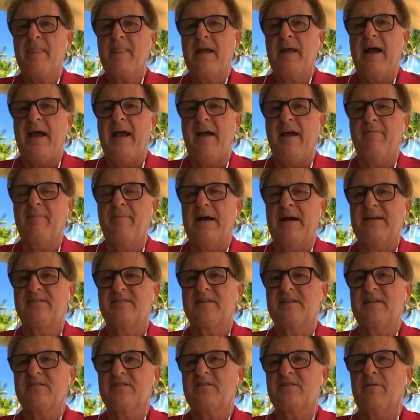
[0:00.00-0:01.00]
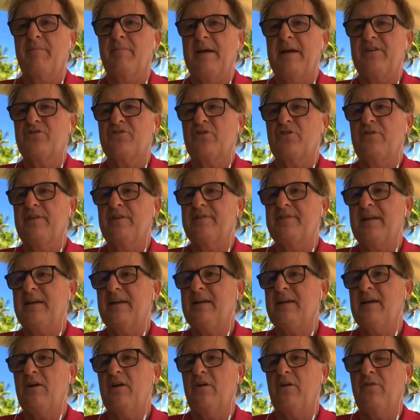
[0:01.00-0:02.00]
I have my assistant make sure that they
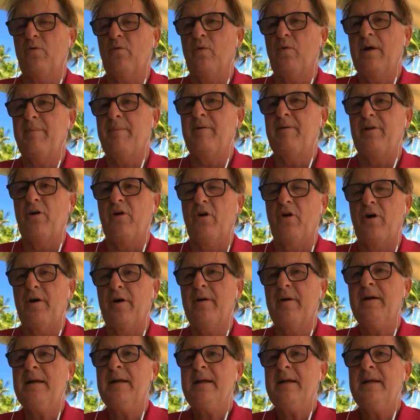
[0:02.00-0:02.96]
get on the webinar.